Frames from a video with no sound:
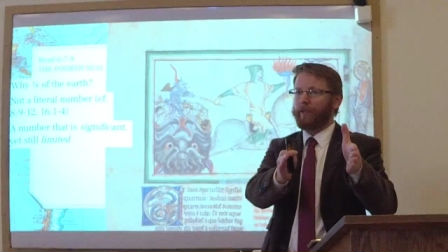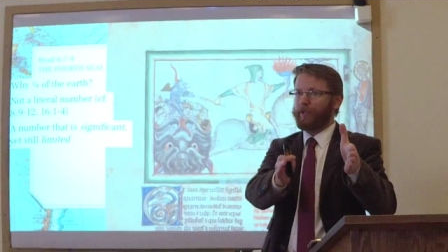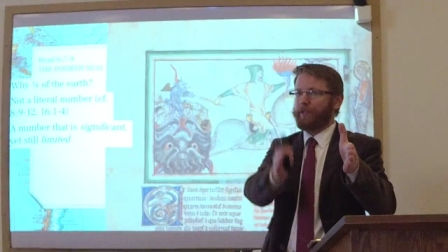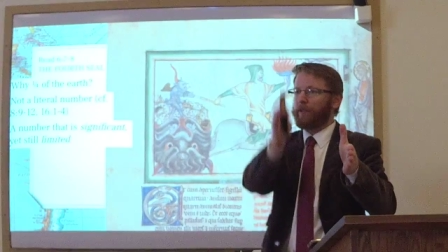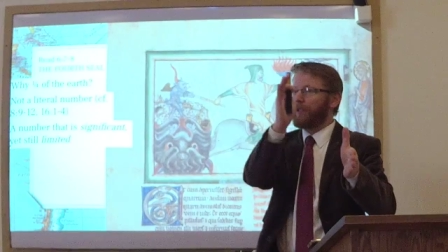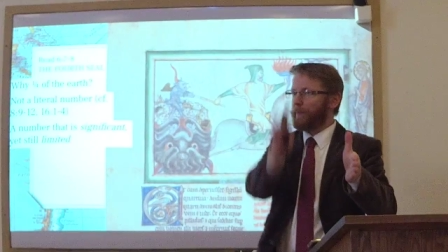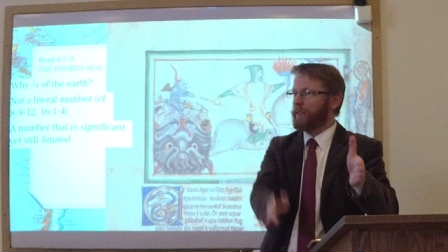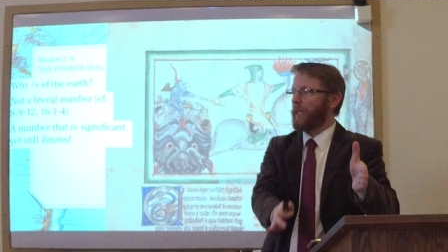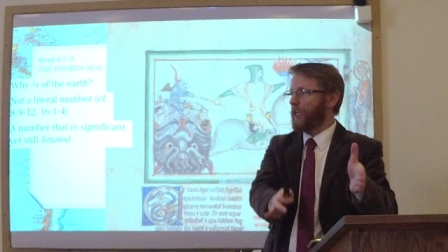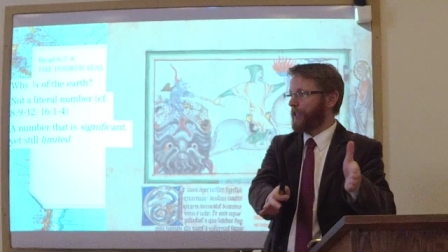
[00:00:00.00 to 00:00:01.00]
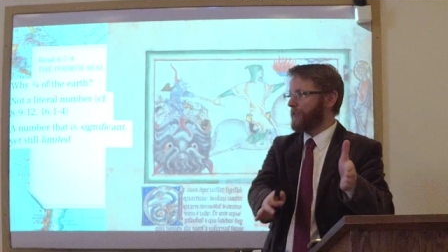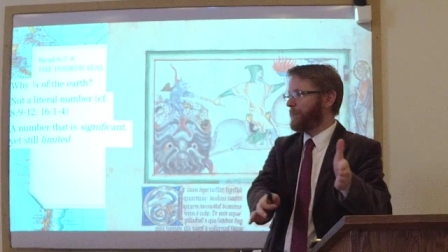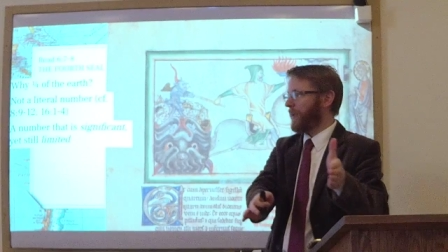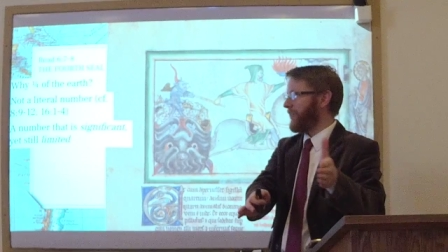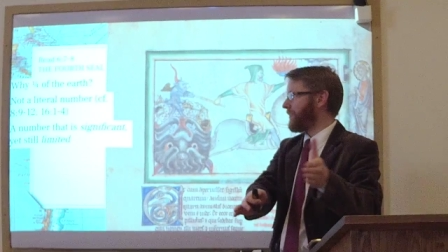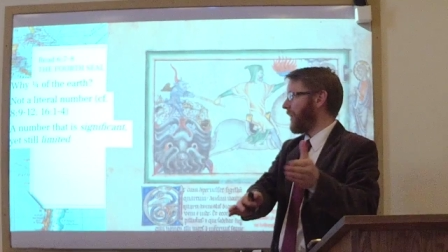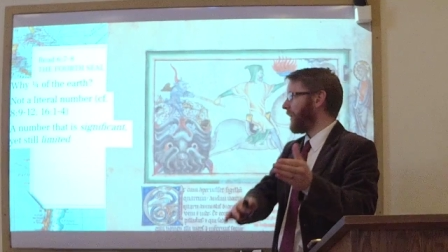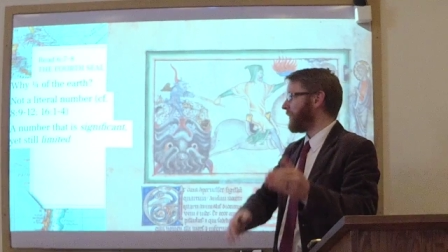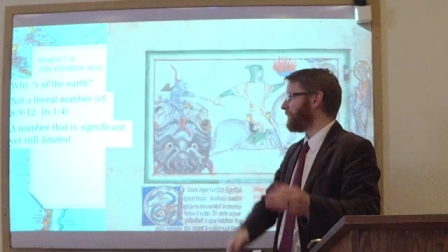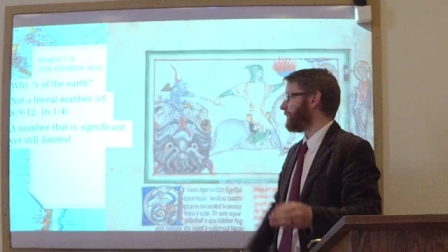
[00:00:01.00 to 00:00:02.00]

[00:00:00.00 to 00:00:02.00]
There's still limitations placed on it.